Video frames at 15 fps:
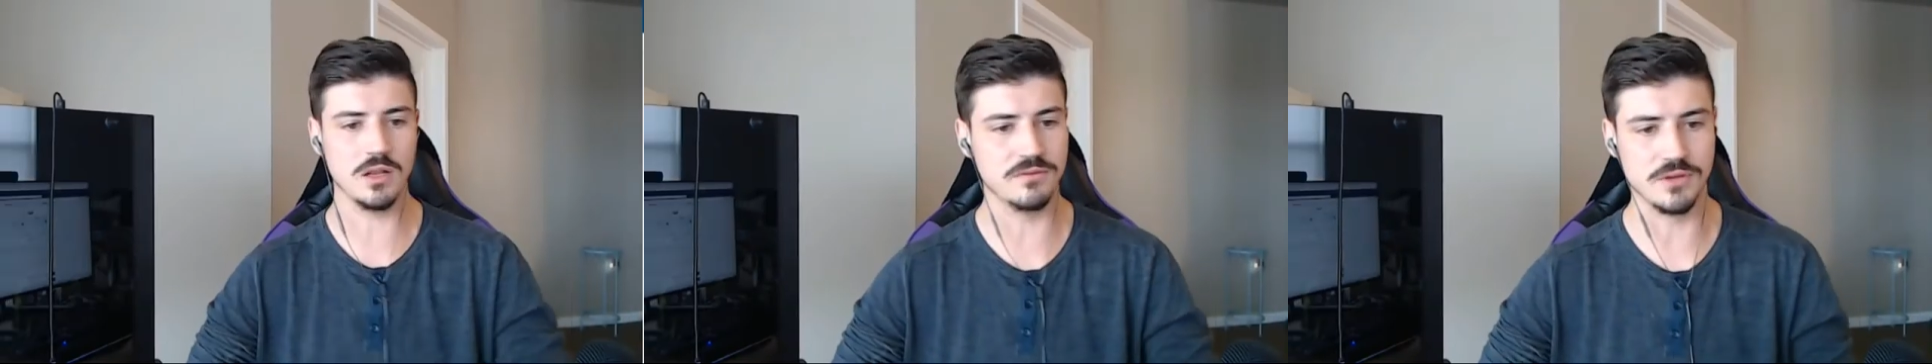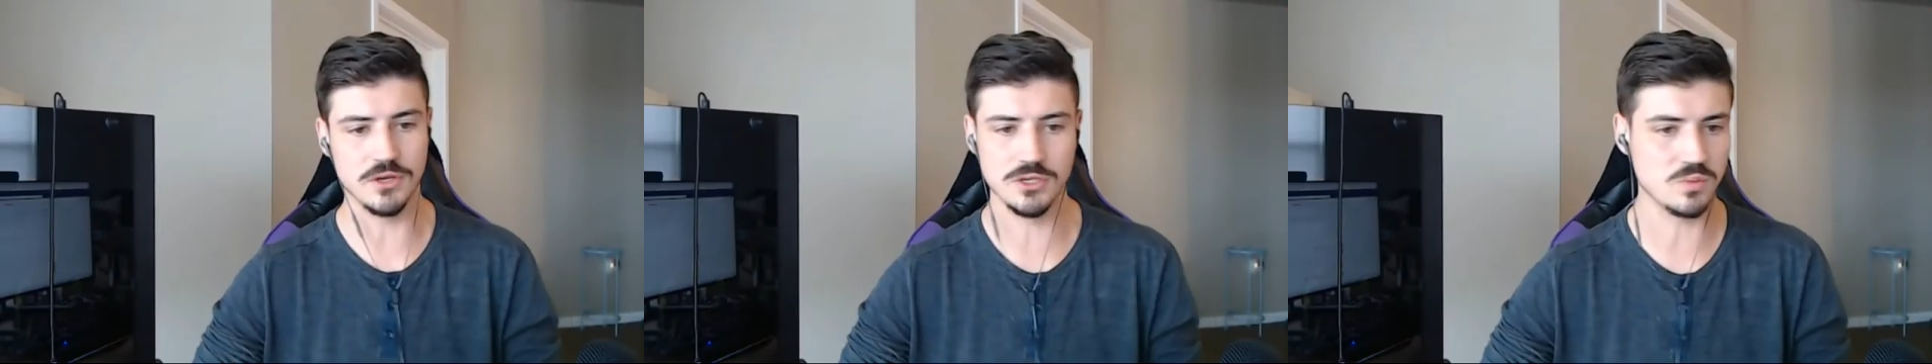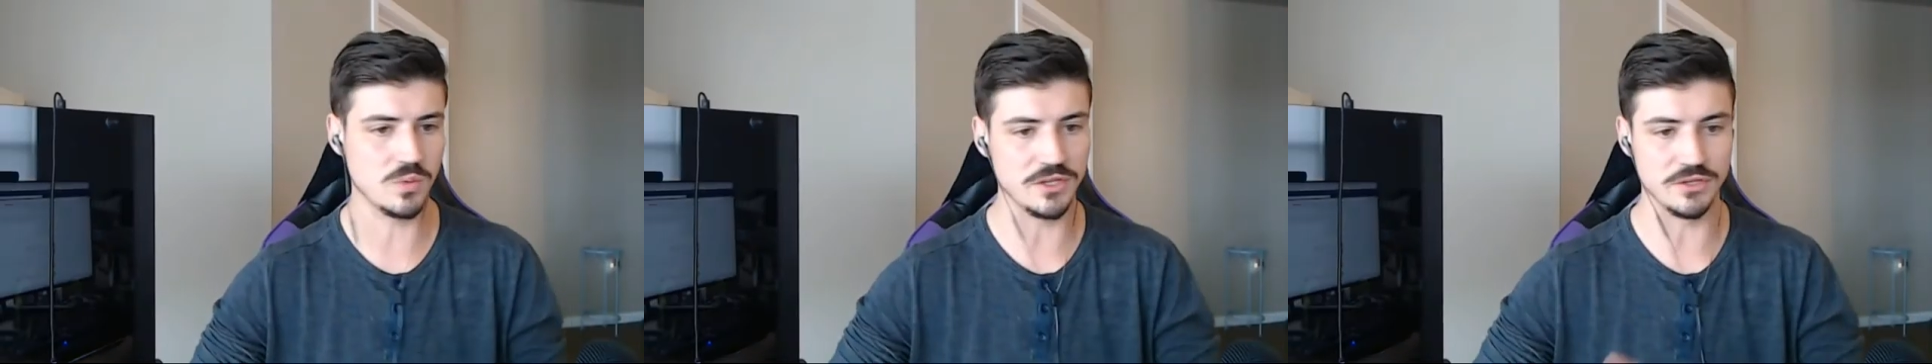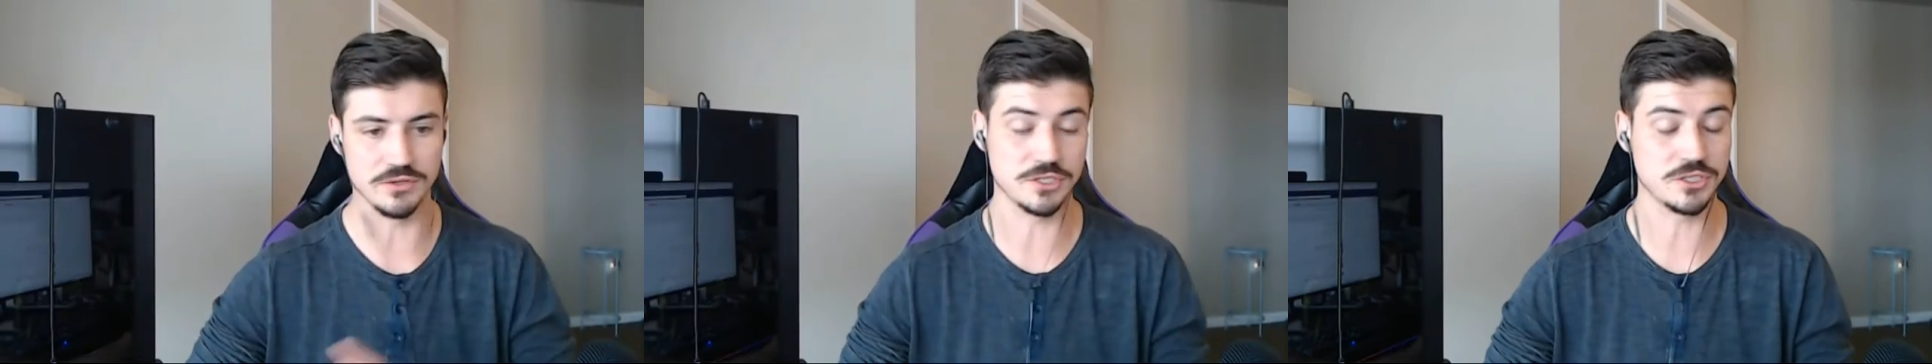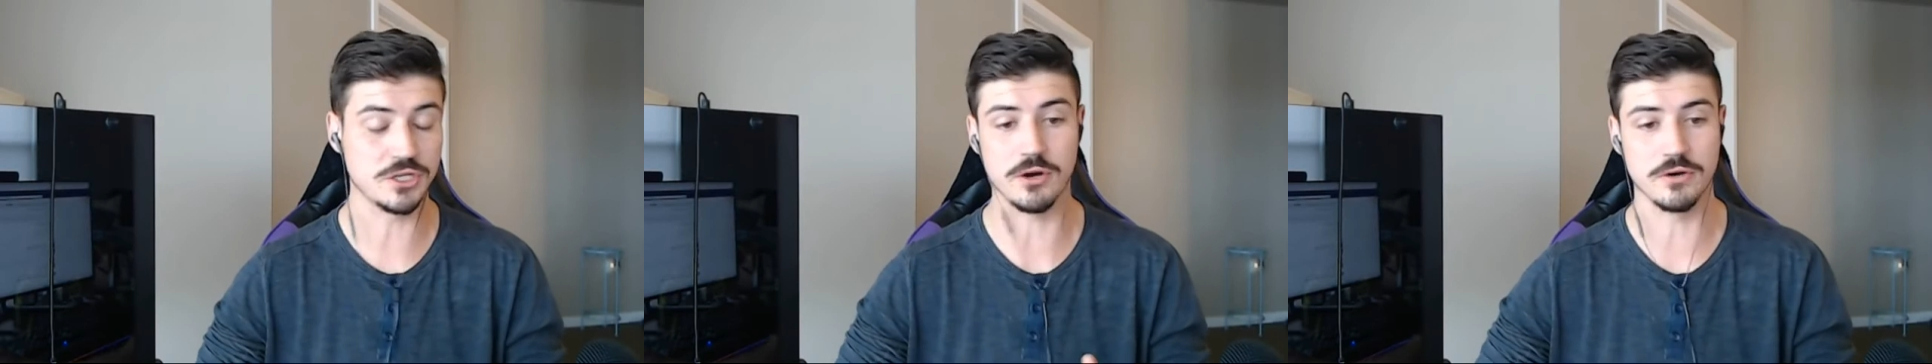of those, whether
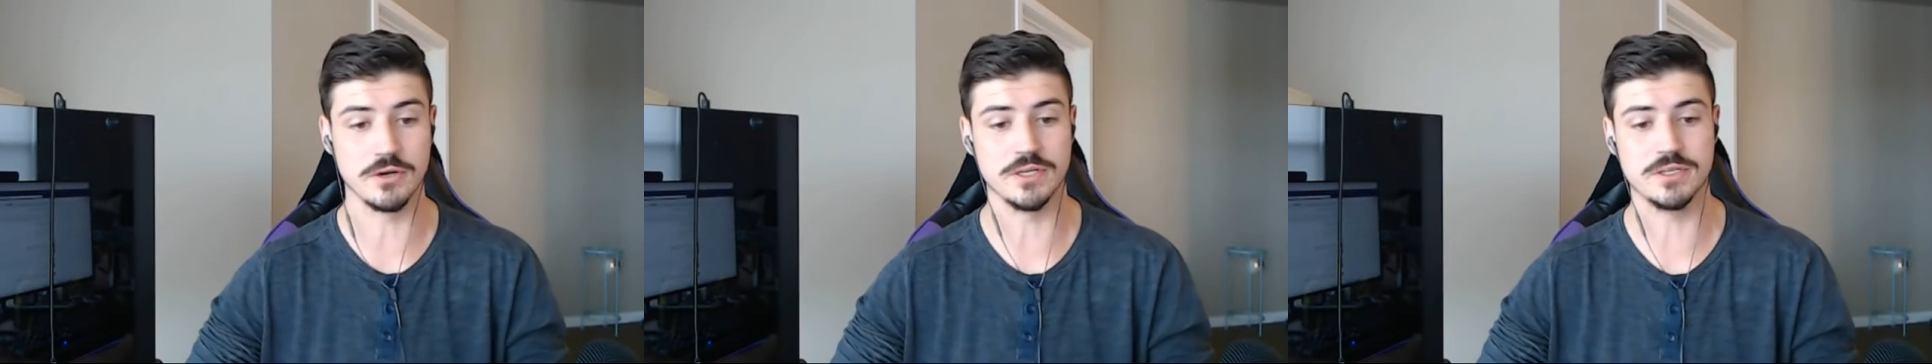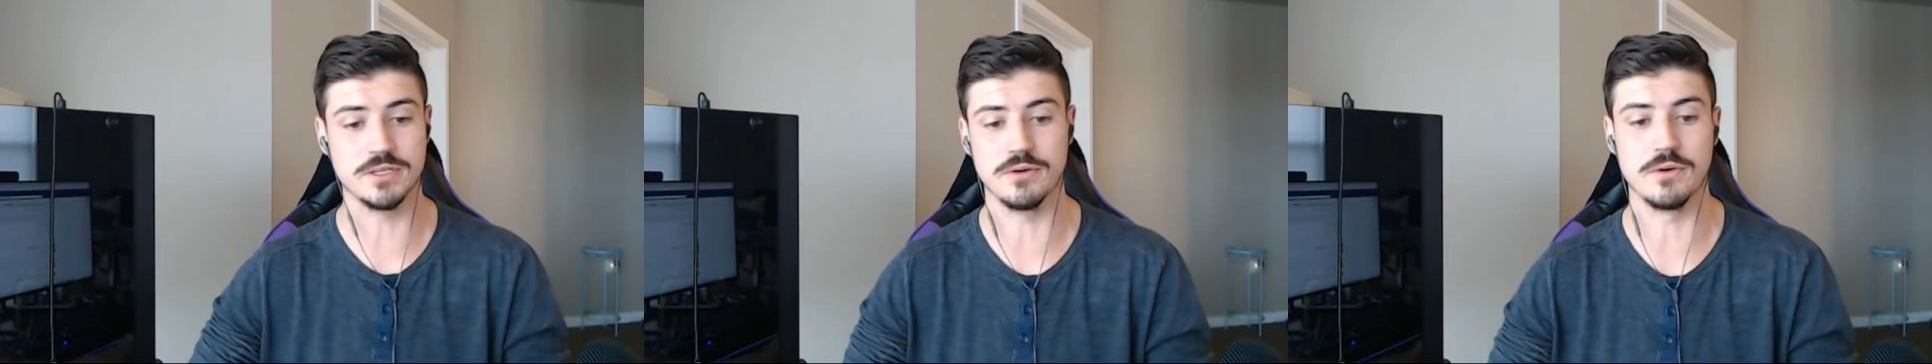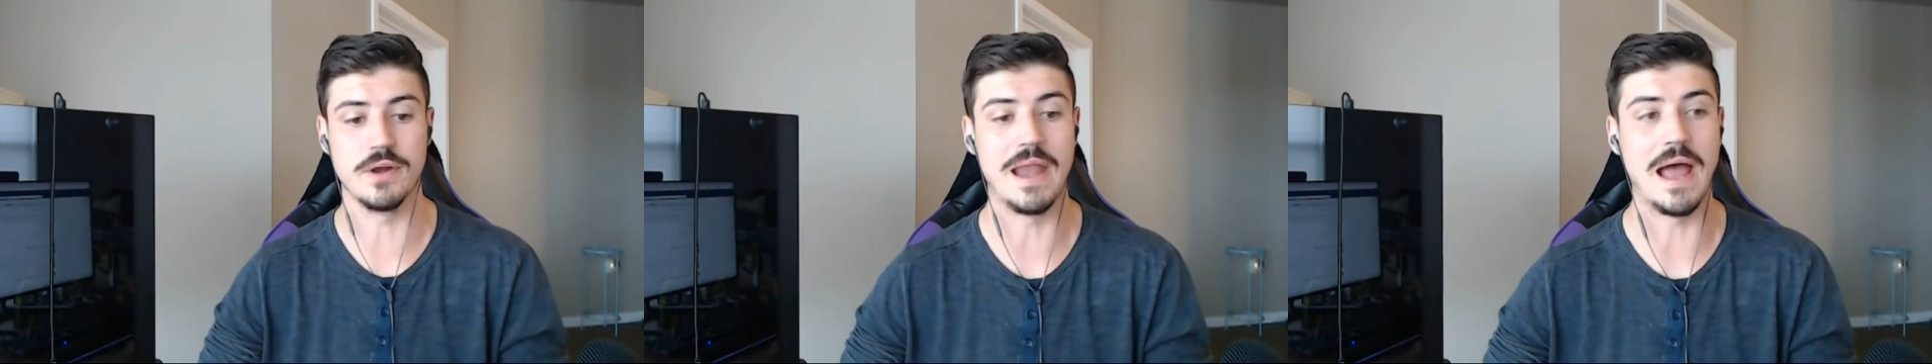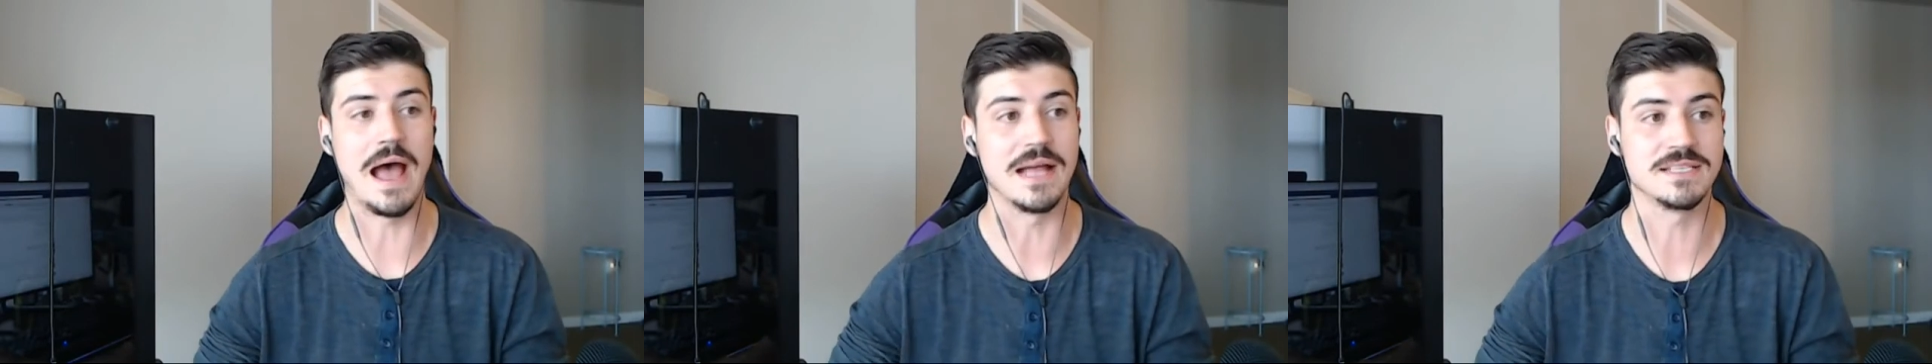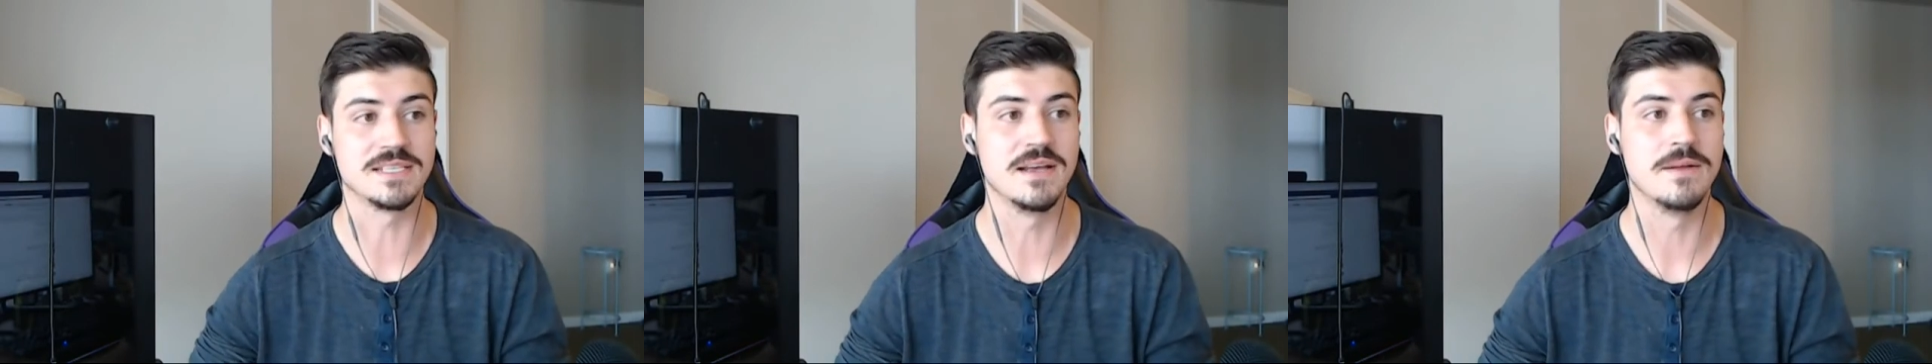it's current or
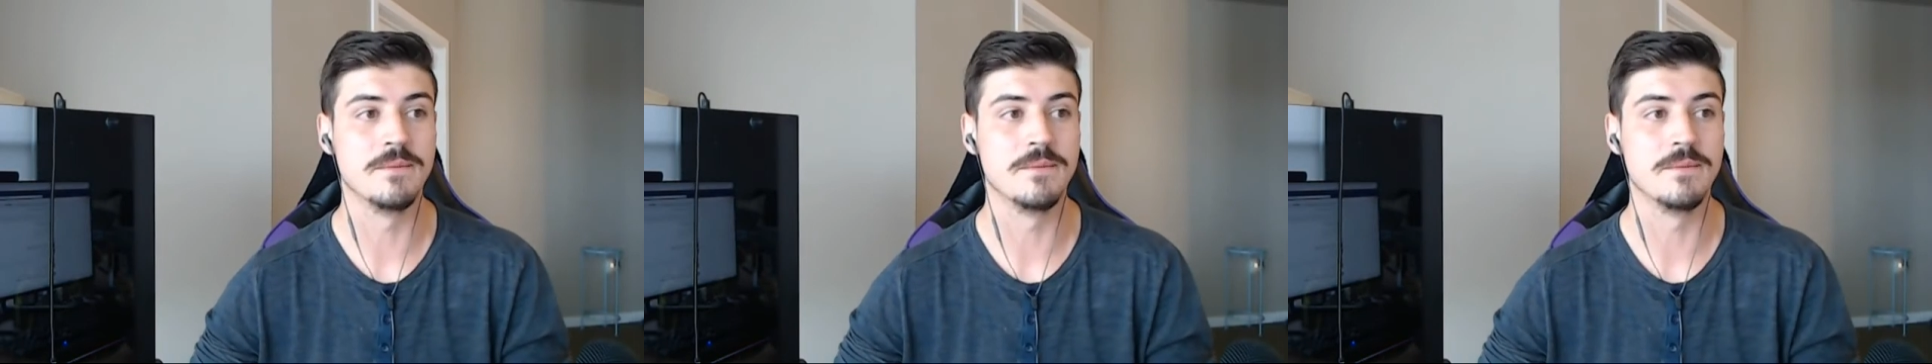not.